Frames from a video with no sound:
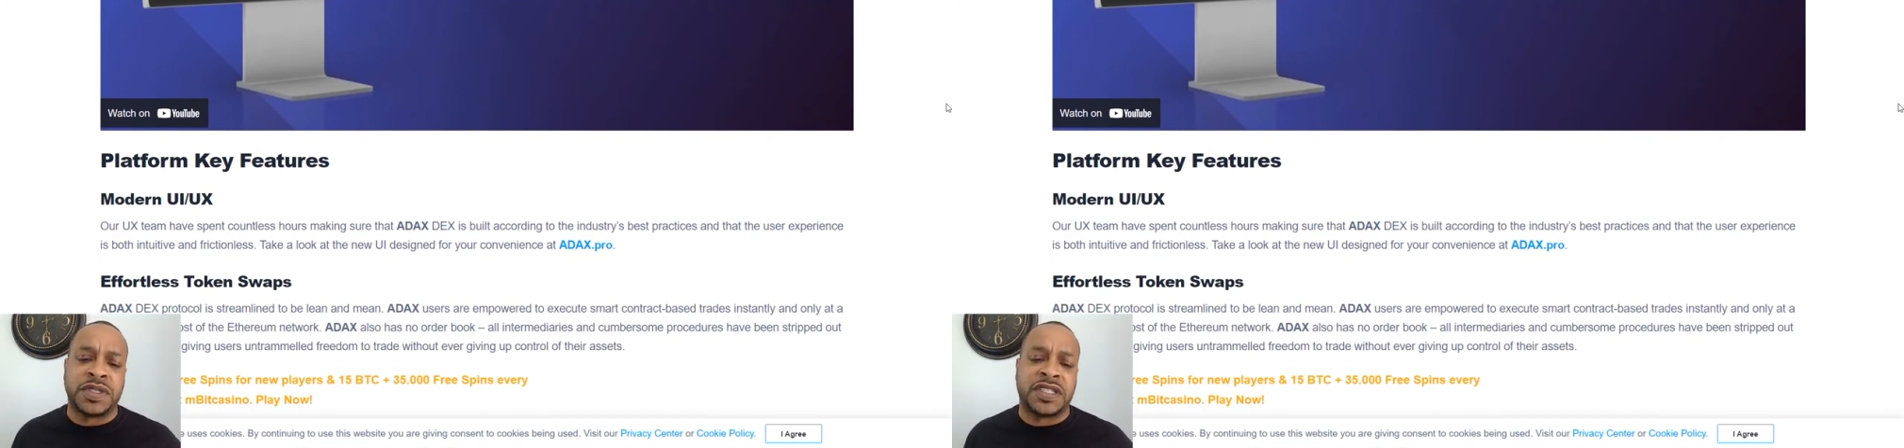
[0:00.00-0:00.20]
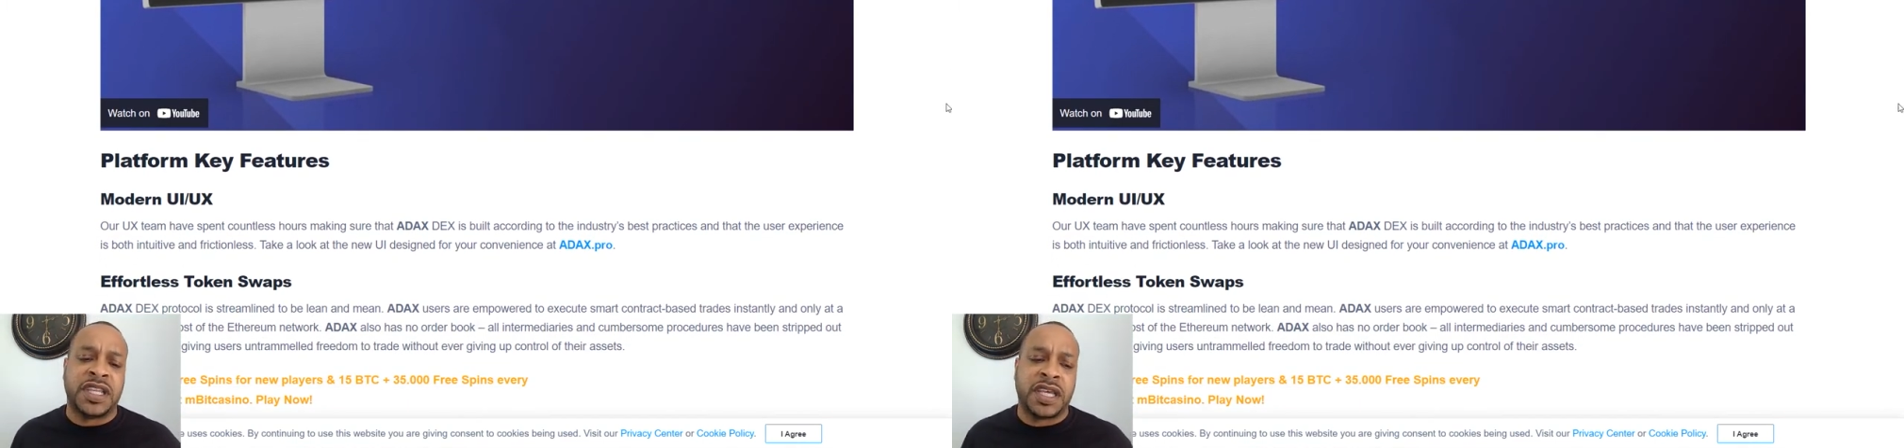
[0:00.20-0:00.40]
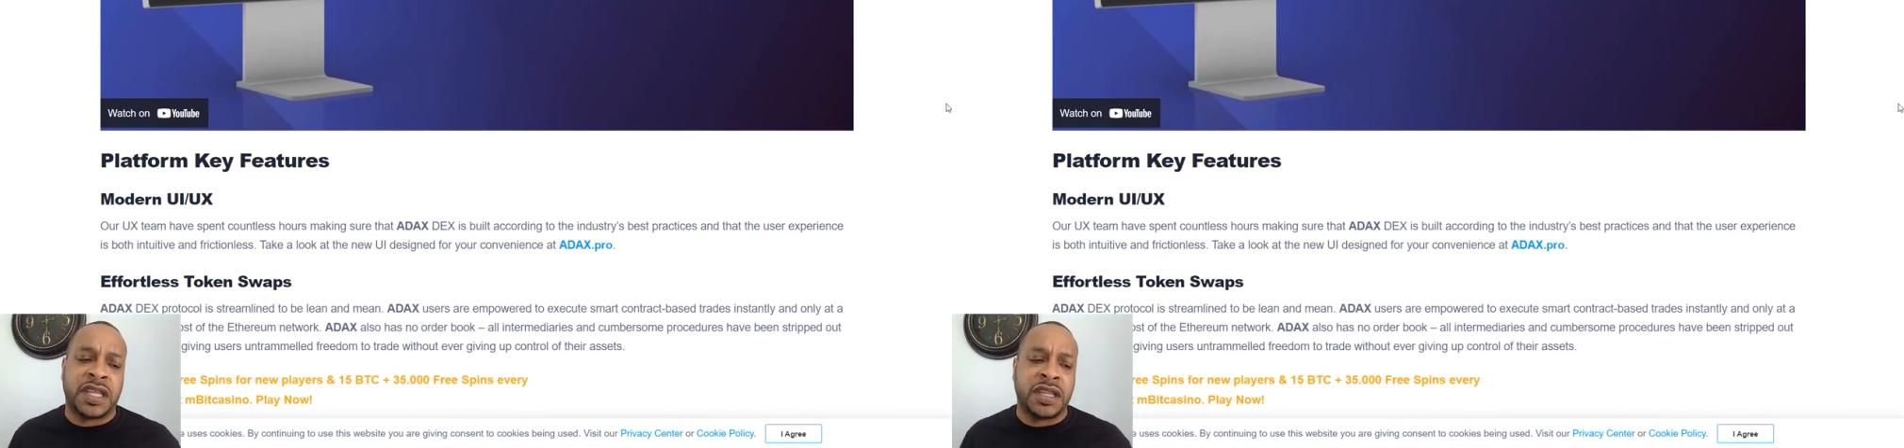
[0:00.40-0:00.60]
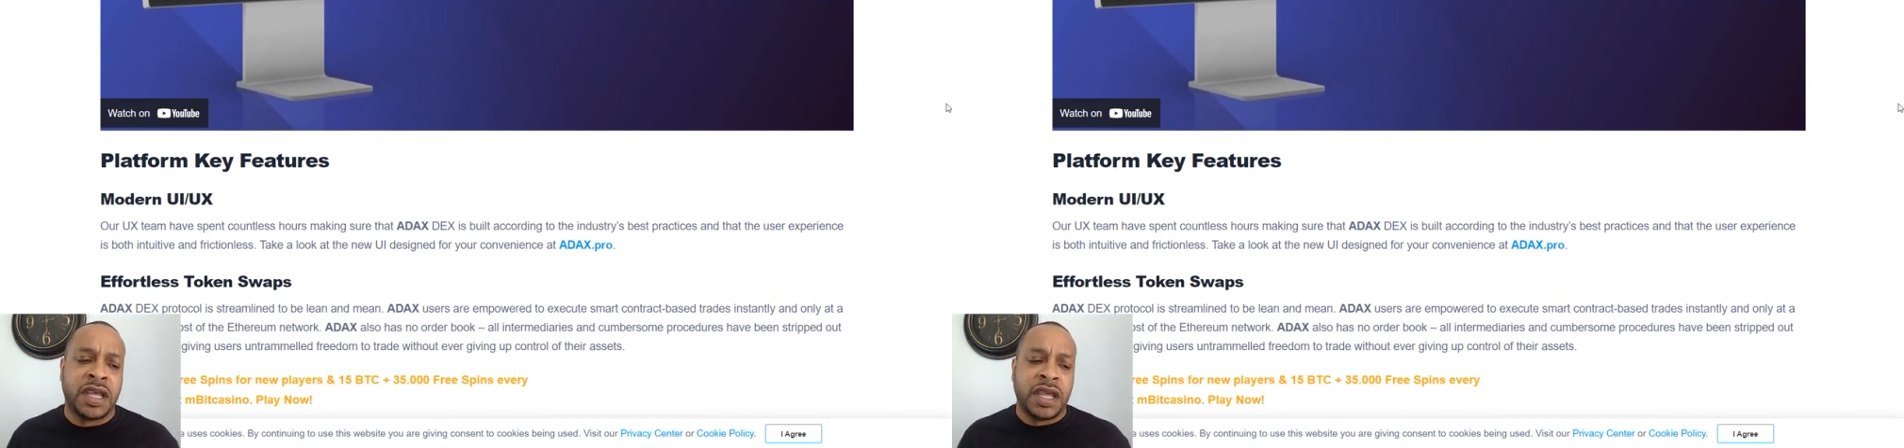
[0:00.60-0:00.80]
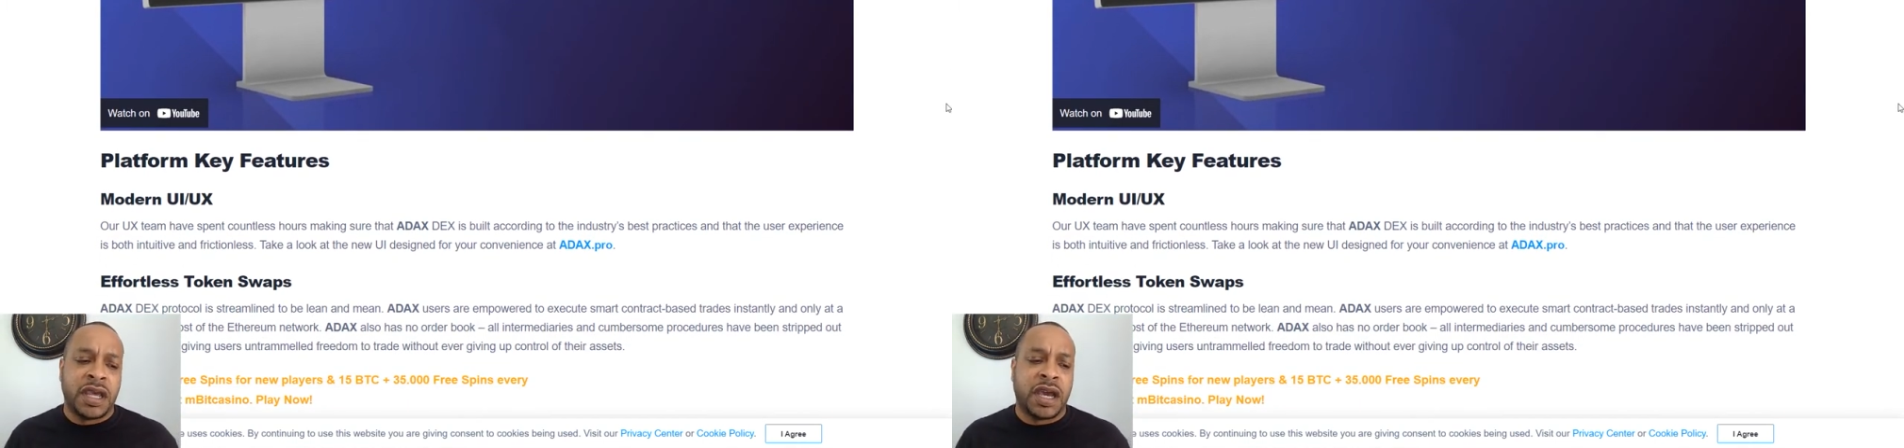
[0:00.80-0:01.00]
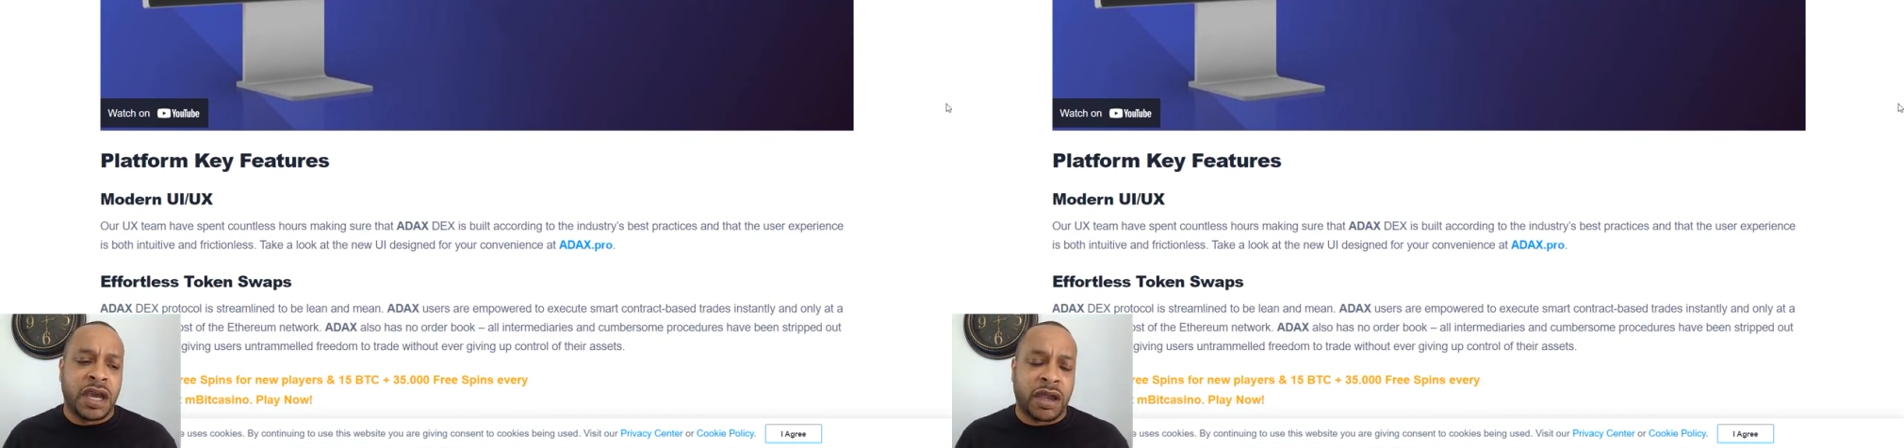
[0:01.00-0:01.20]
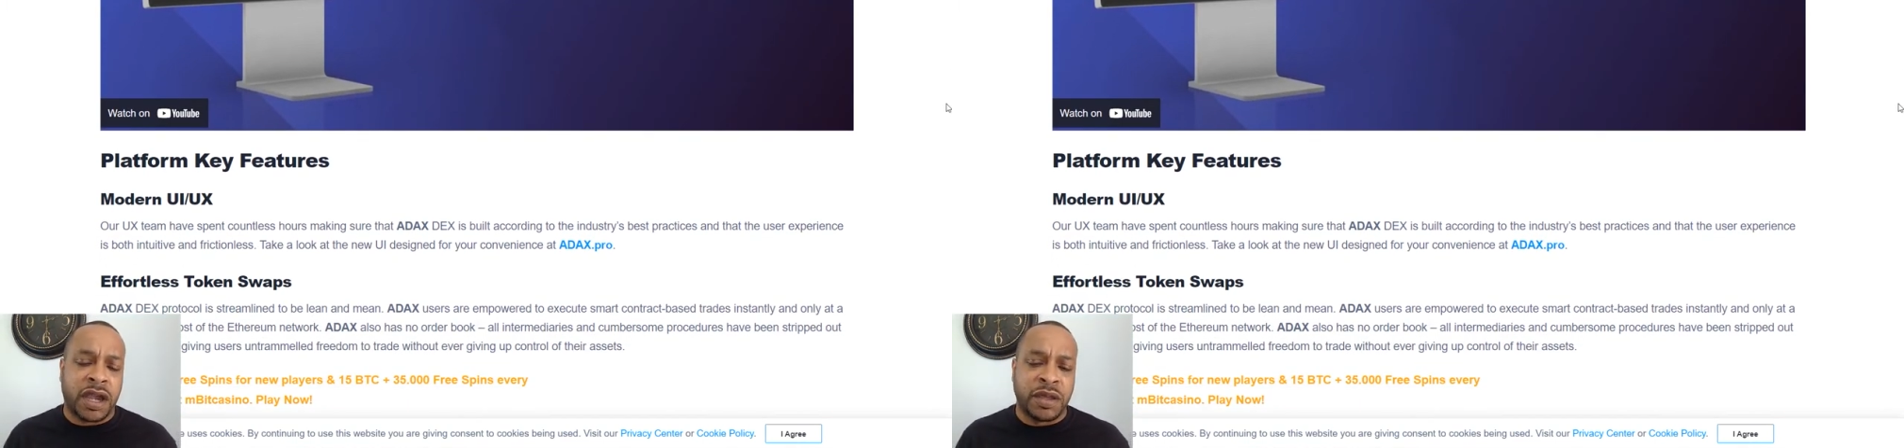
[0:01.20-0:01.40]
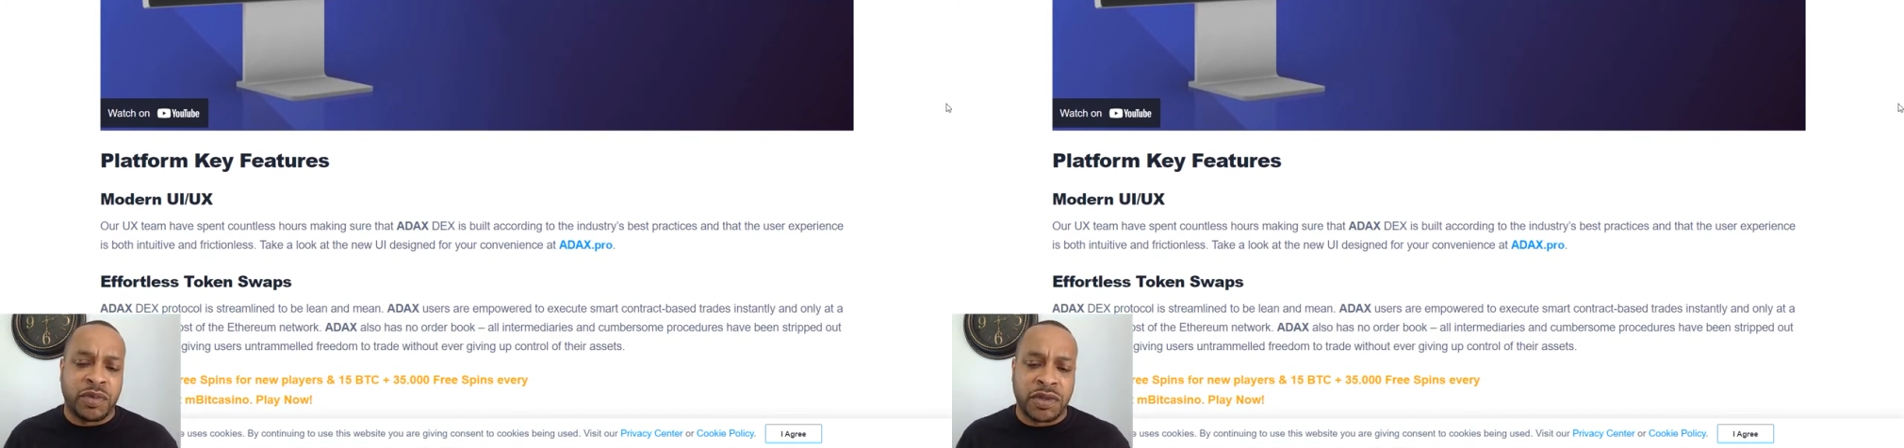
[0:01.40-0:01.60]
which then
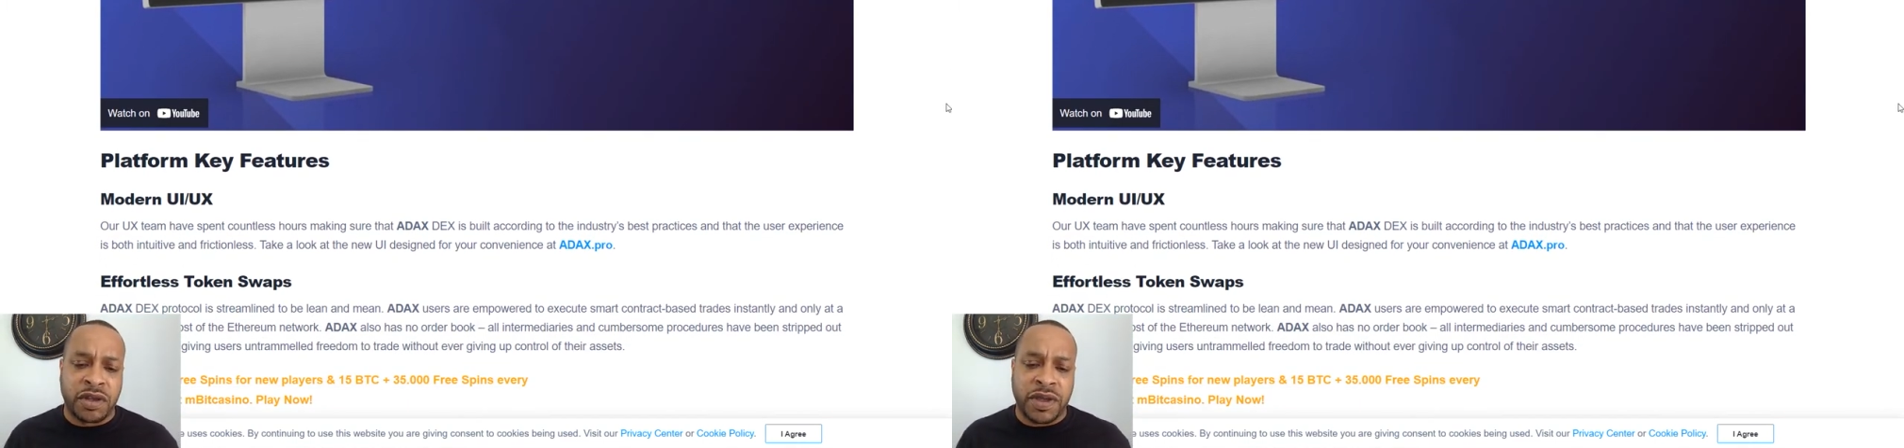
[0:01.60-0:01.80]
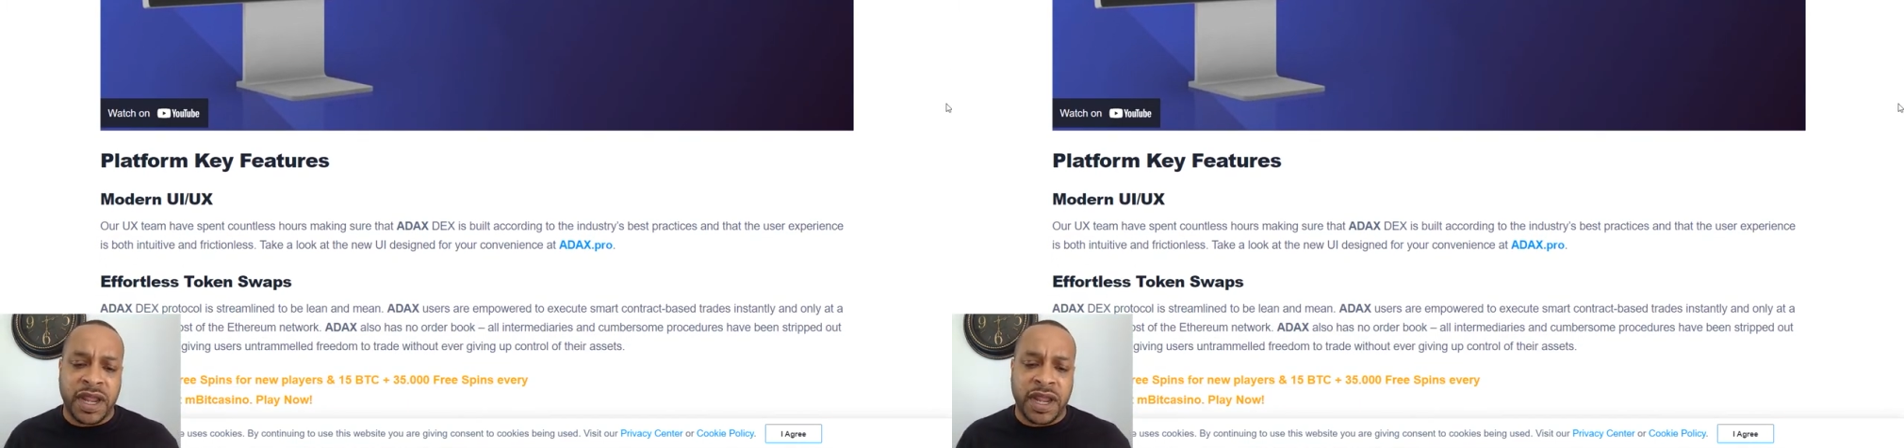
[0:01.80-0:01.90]
are able to